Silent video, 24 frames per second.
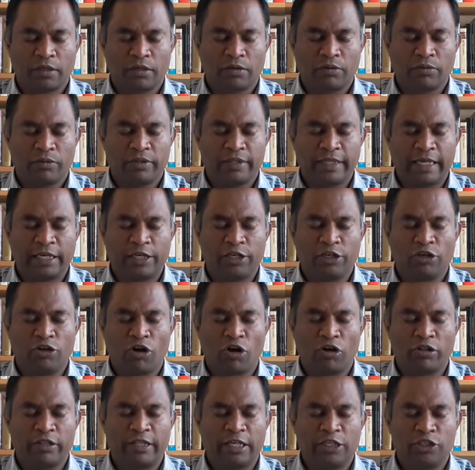We thank you,
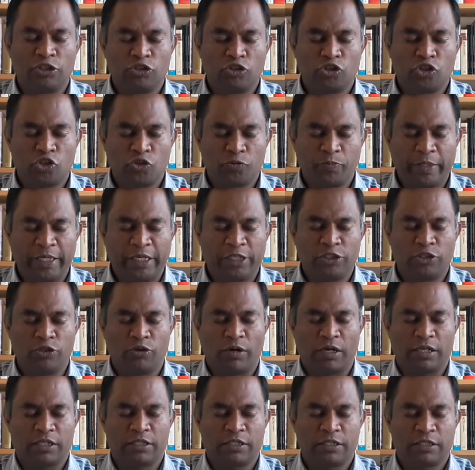Lord, that you speak
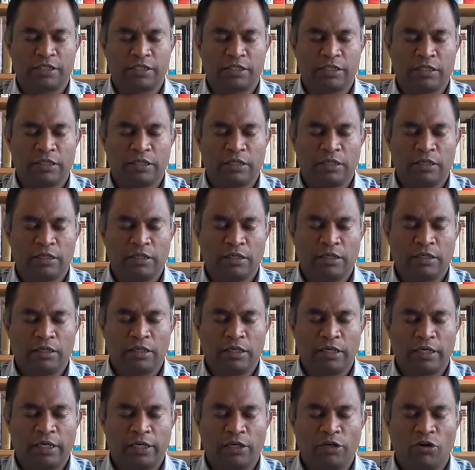to us.
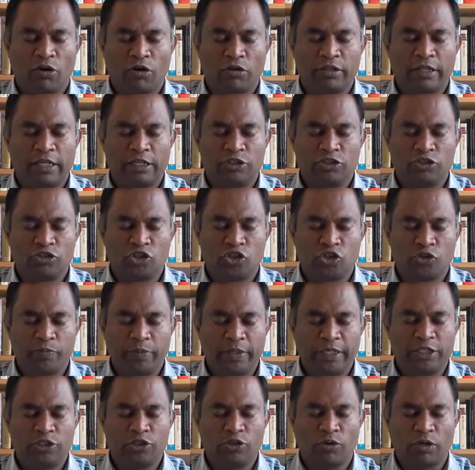And Lord, that you
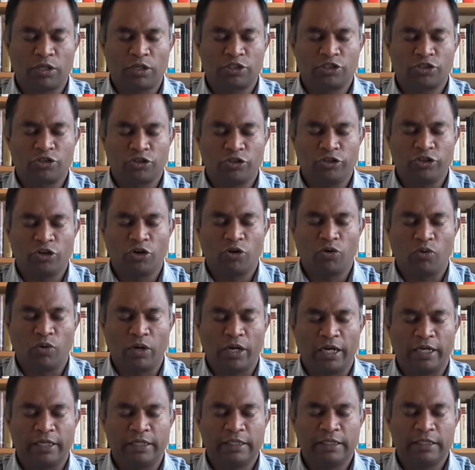speak to us through your
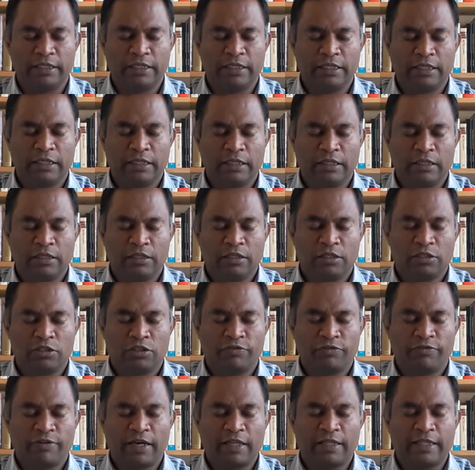word.
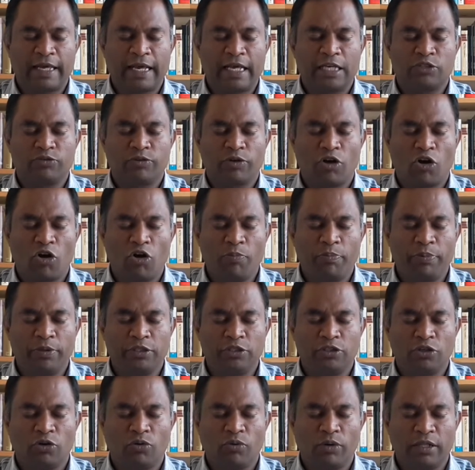So, Father, as we open
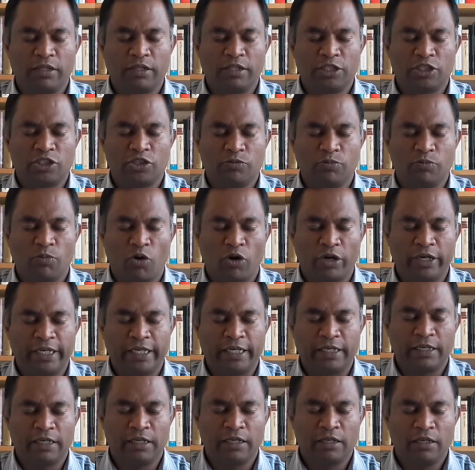your word this
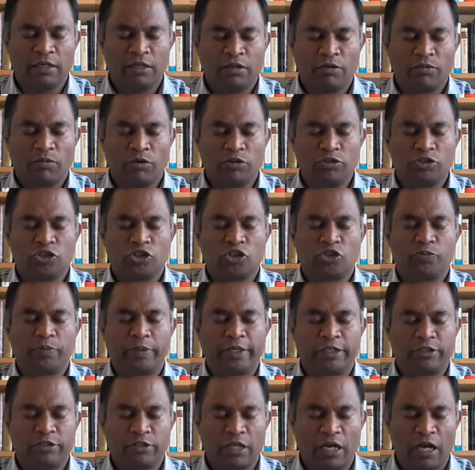morning, won't you
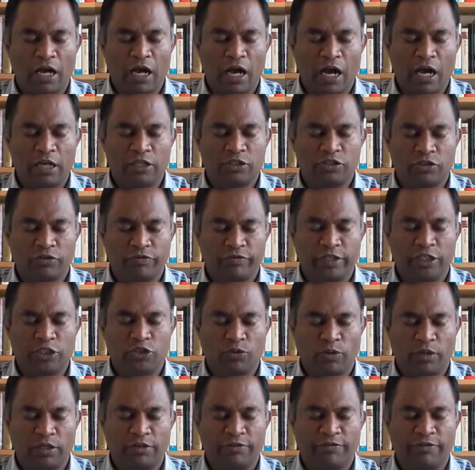speak to the hearts of each
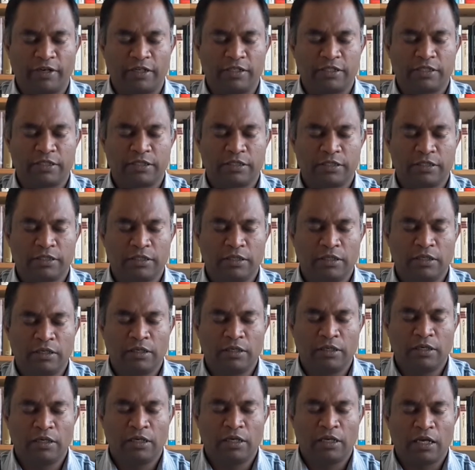one of us?
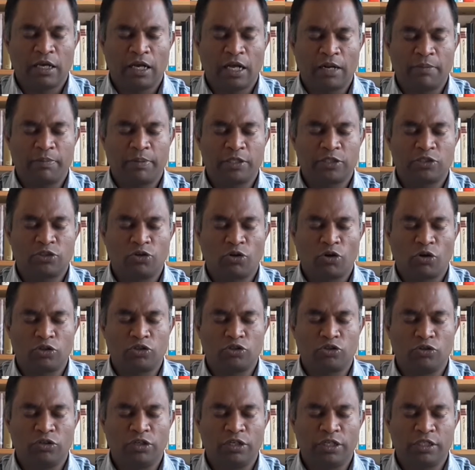Help us, Lord,
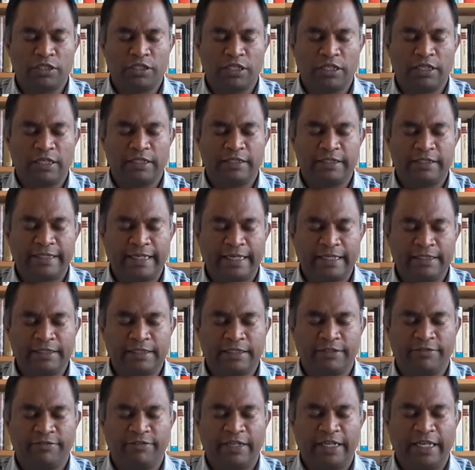to listen
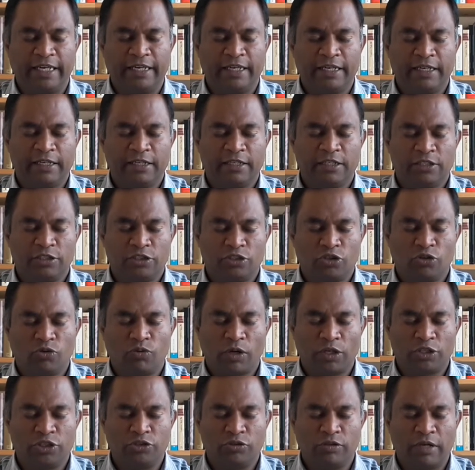attentively to
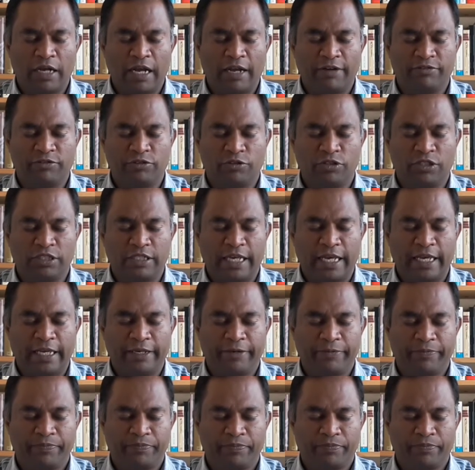what you have to say.